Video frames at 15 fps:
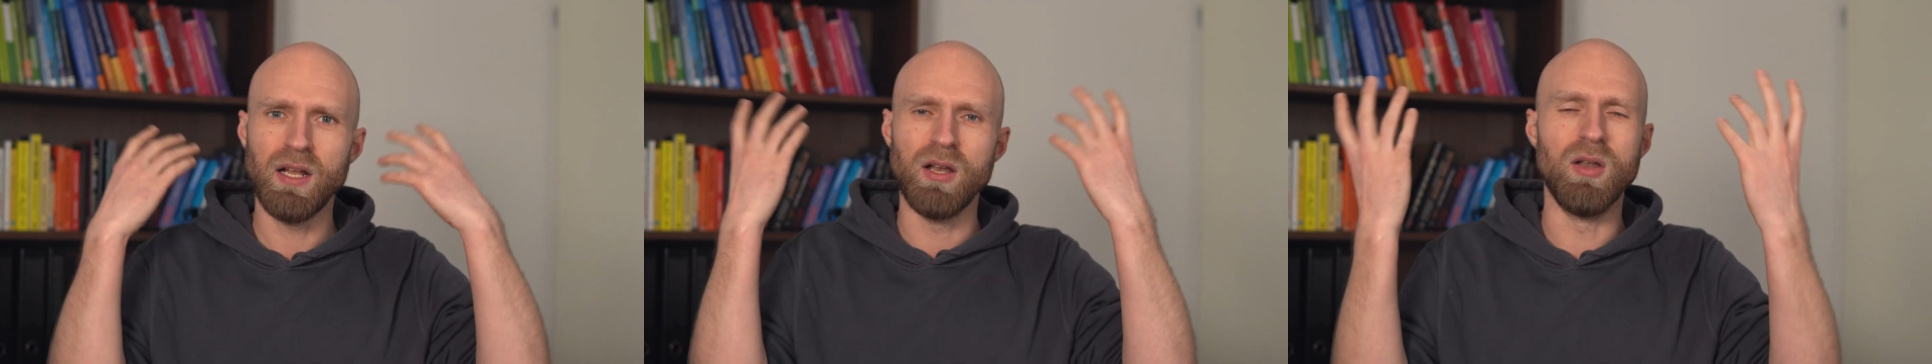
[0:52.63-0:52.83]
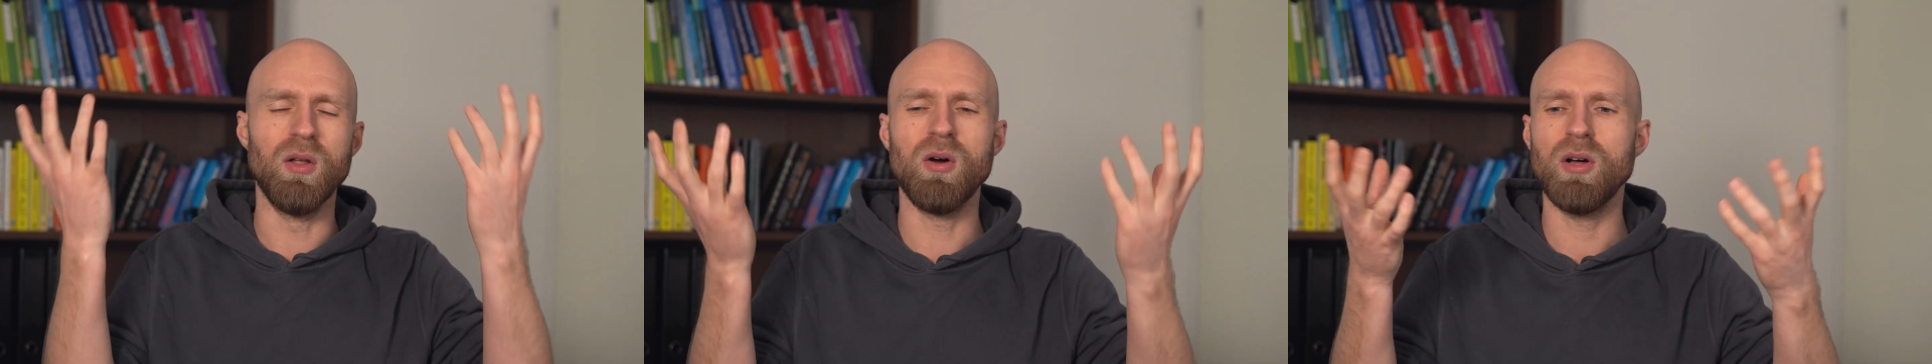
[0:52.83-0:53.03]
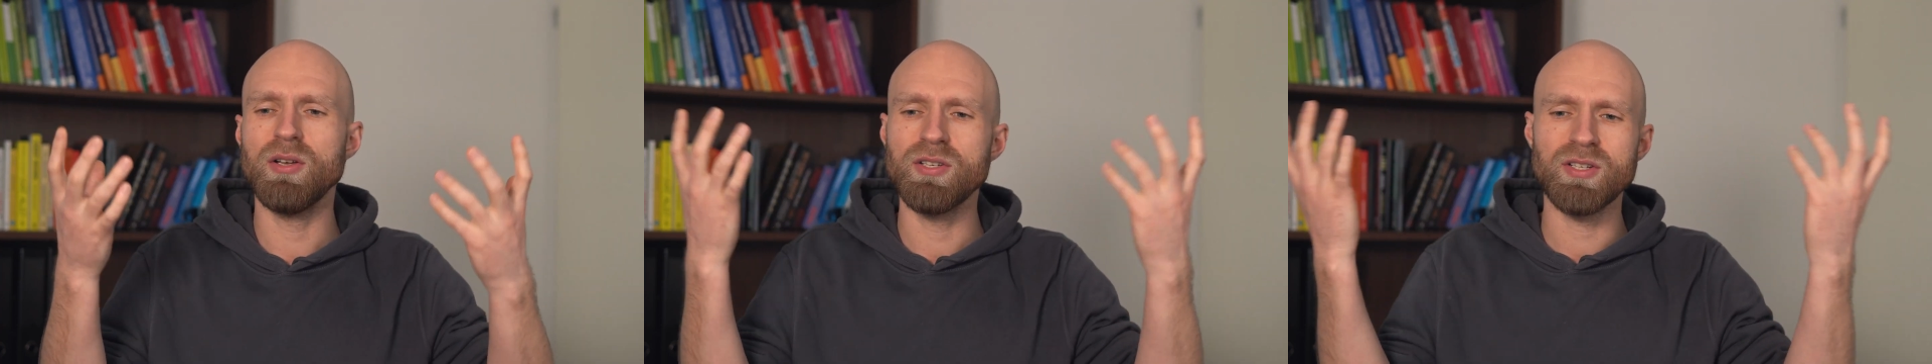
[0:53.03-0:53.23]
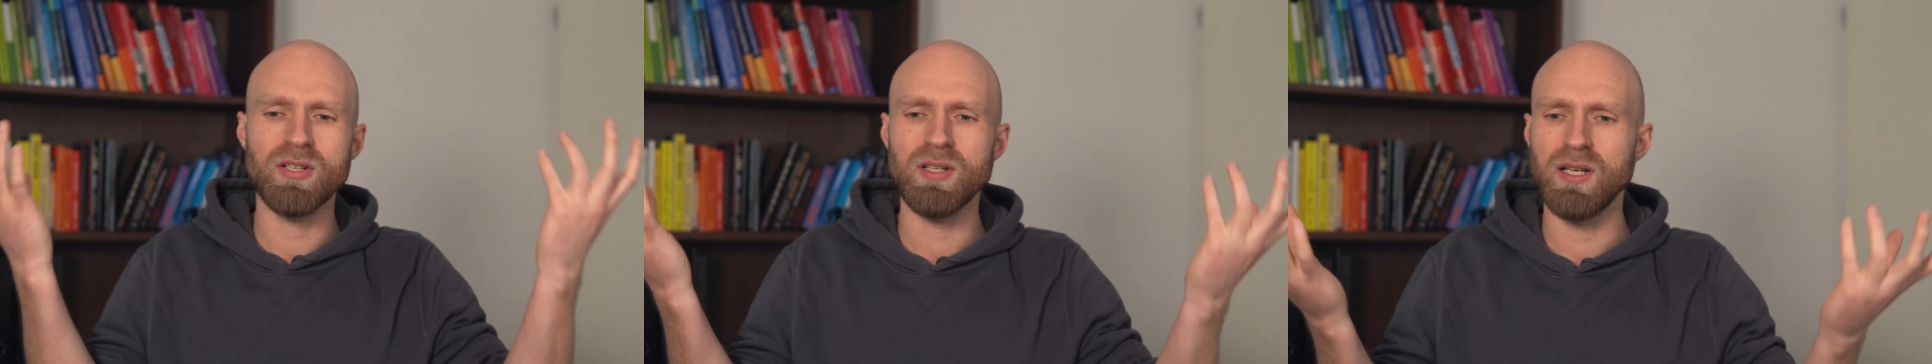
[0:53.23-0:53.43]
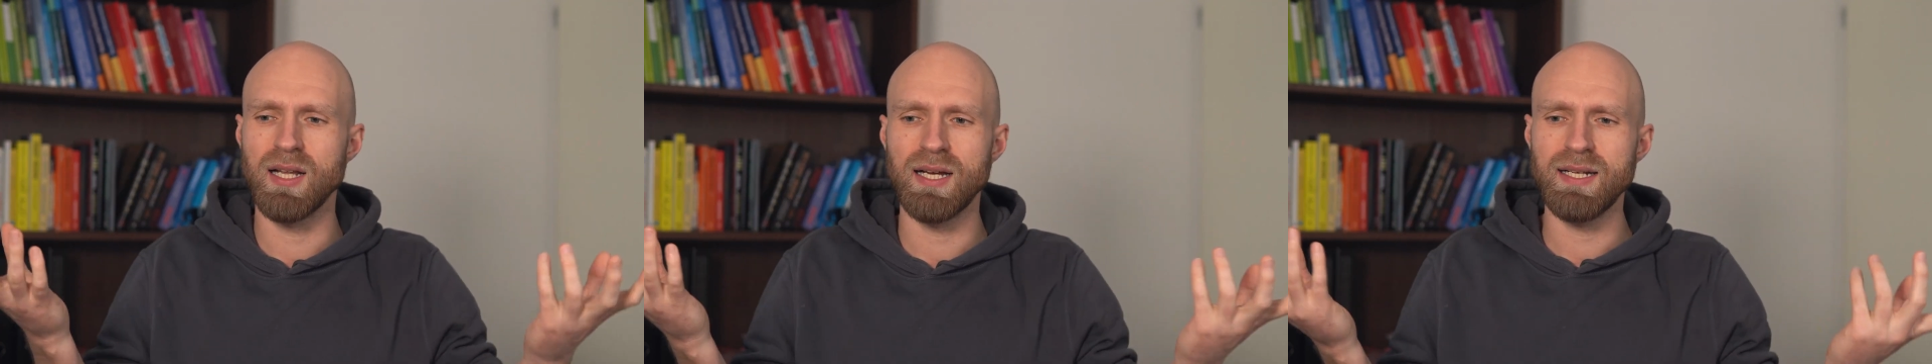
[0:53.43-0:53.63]
learn
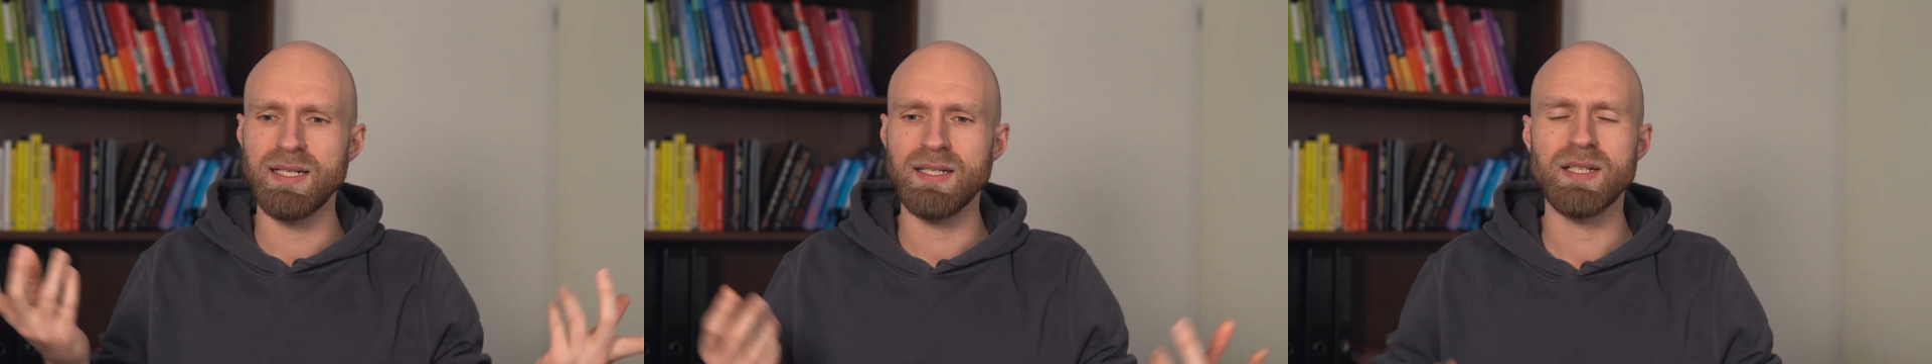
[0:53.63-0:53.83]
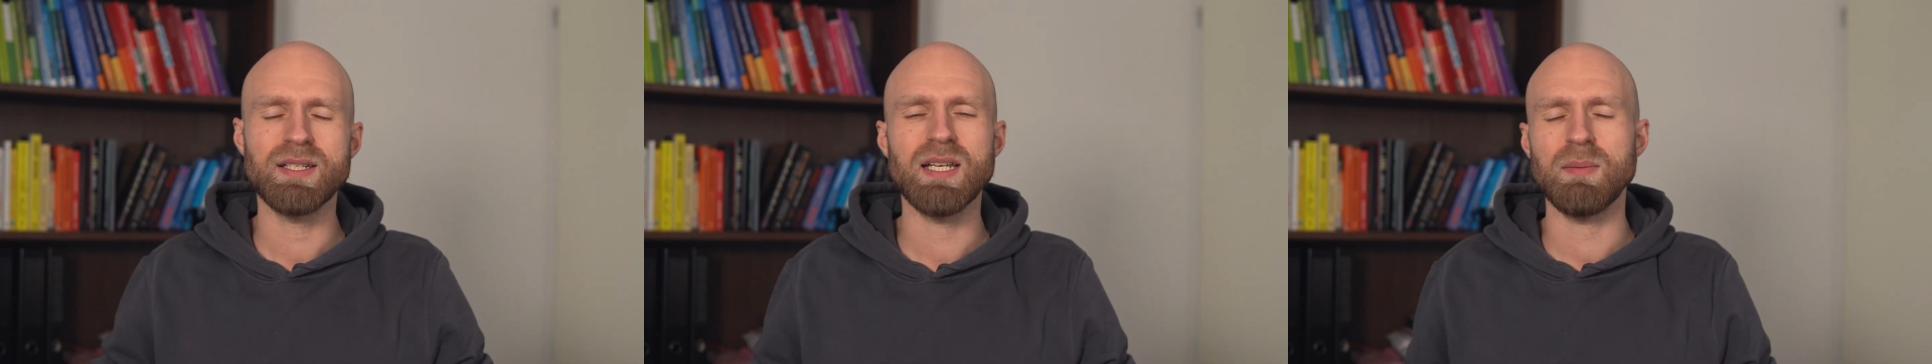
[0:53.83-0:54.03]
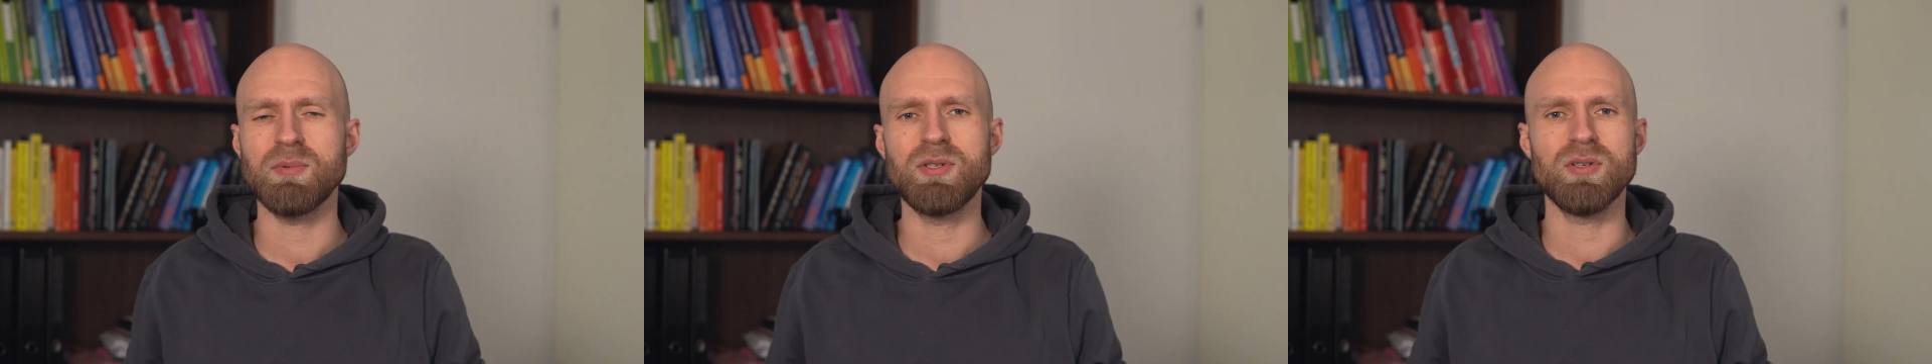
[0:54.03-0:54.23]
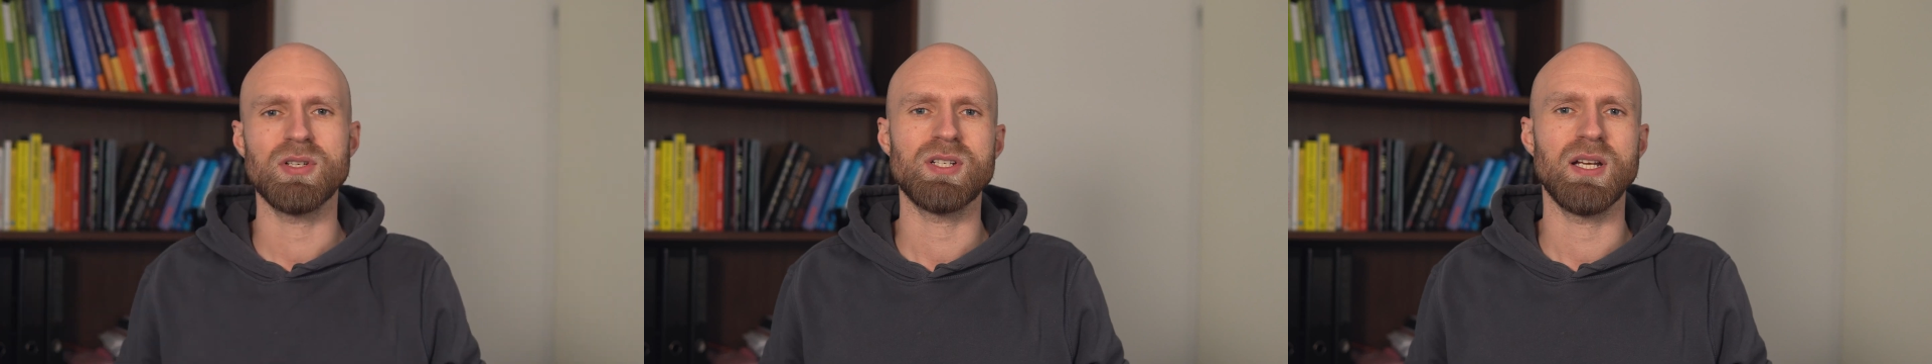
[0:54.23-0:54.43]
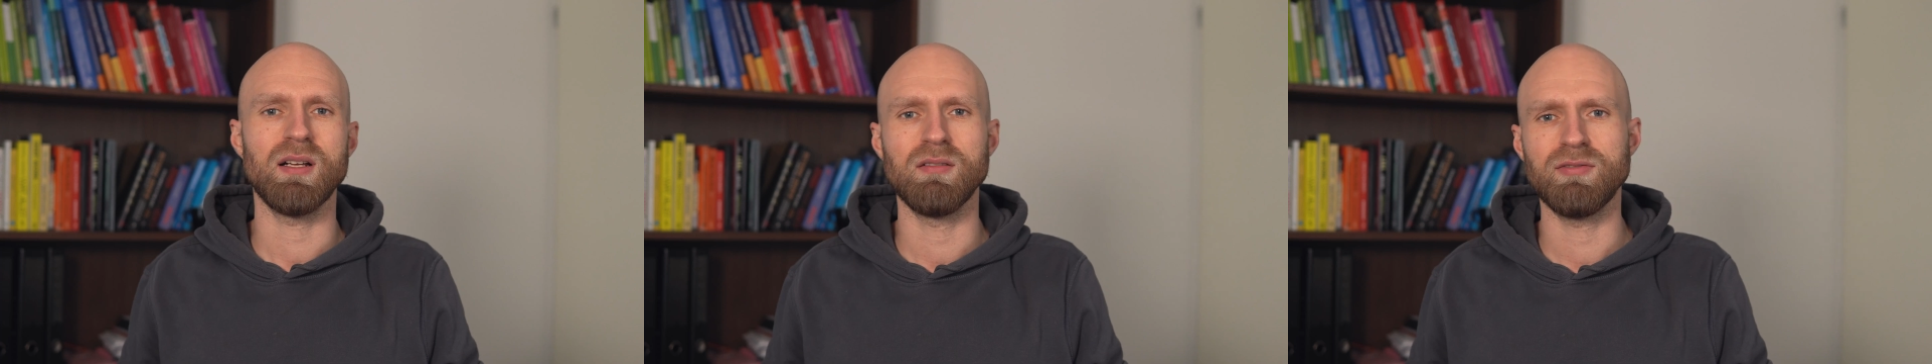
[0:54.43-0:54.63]
to accept
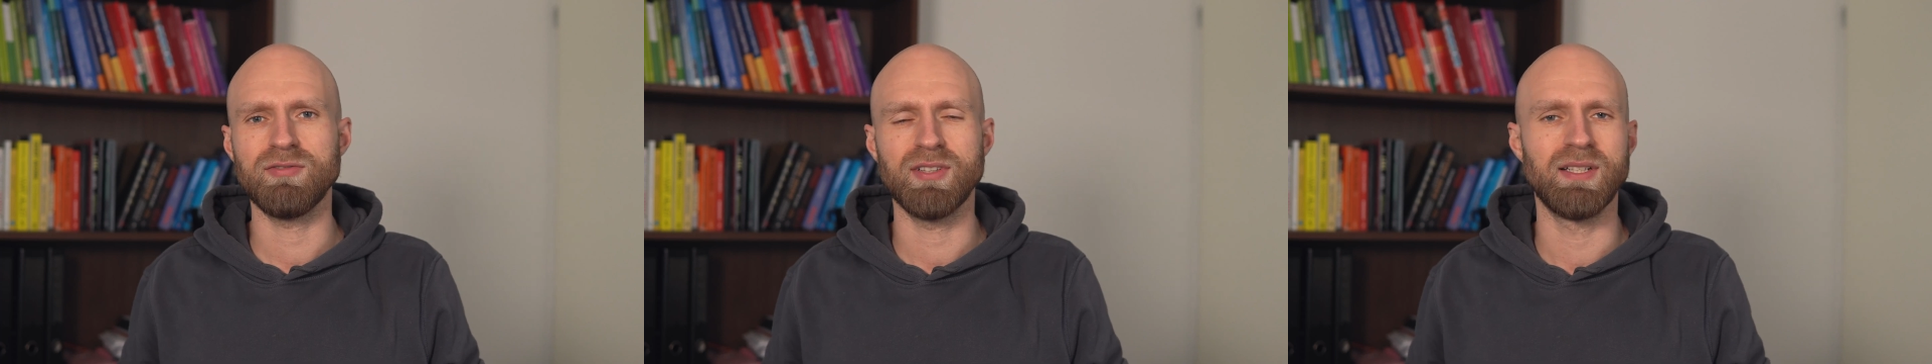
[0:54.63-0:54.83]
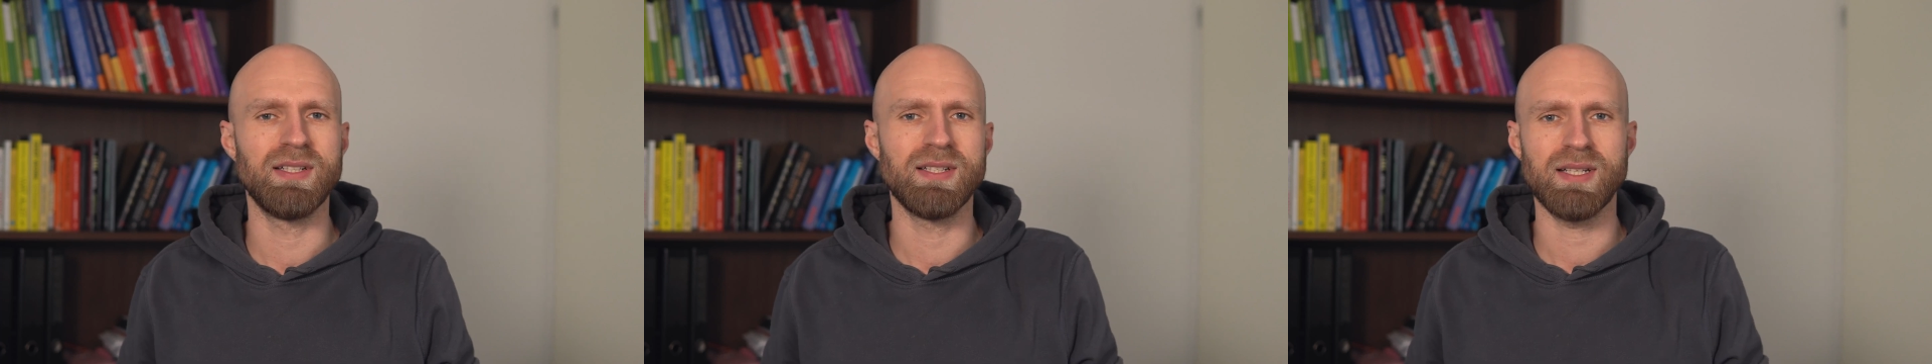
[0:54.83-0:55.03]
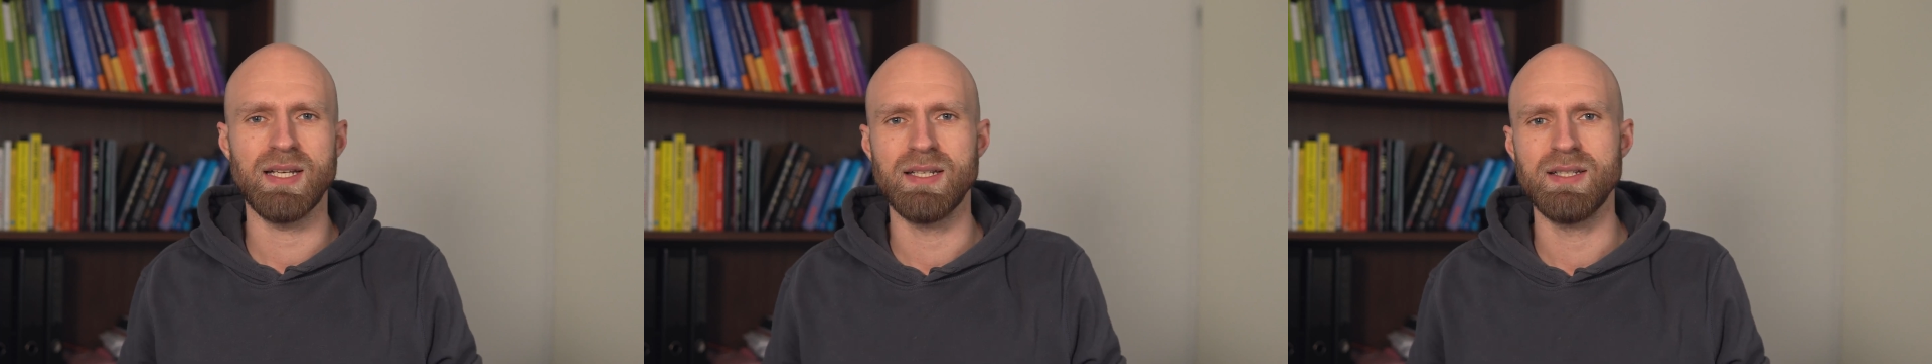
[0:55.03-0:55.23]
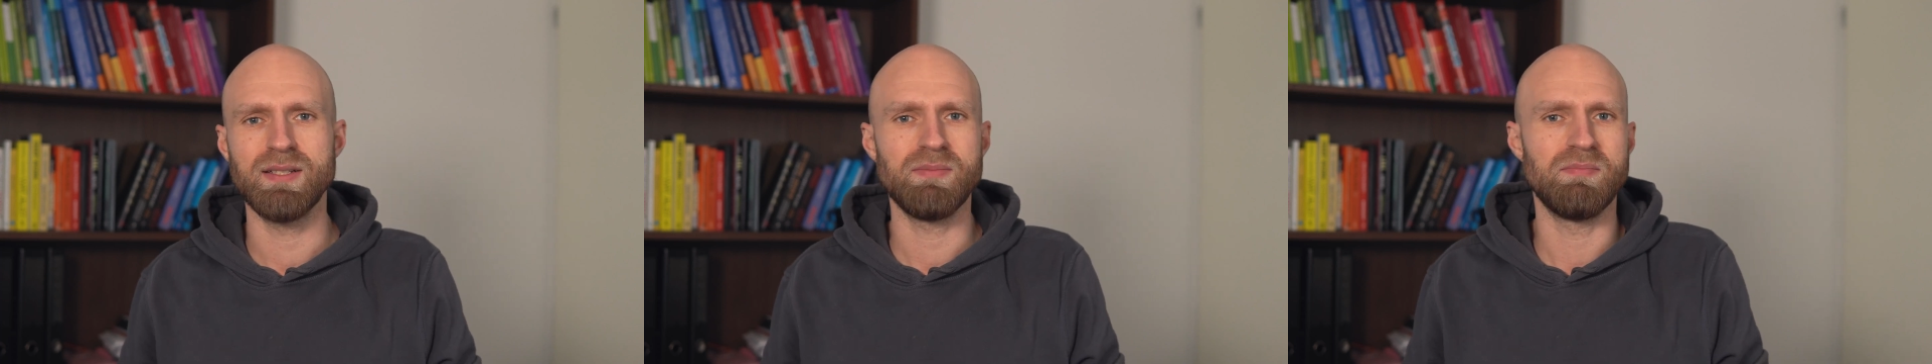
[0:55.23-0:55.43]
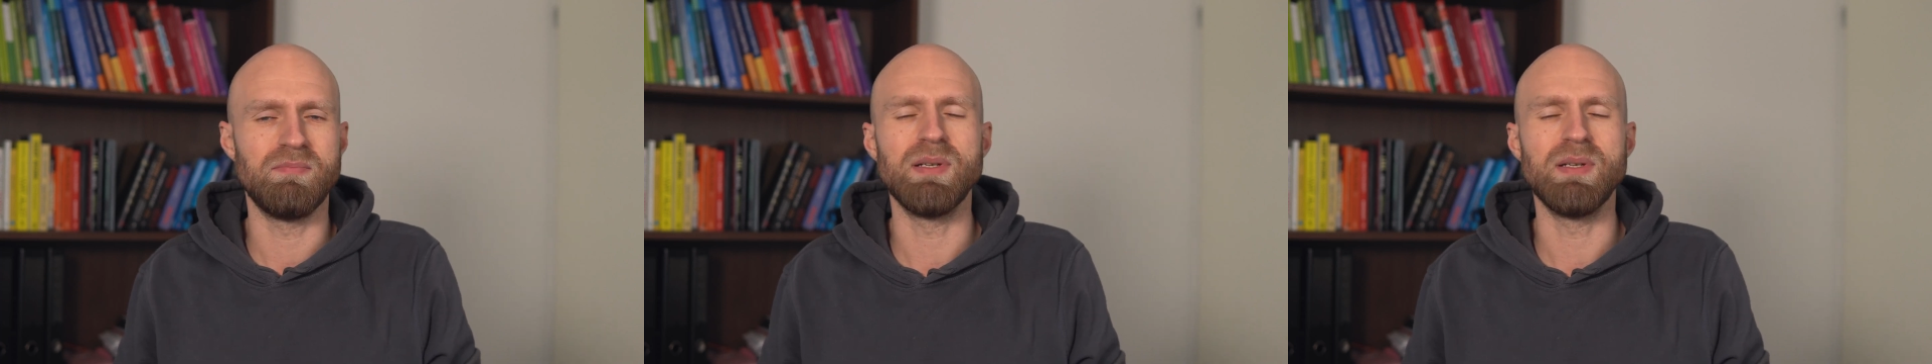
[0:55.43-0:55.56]
yourself and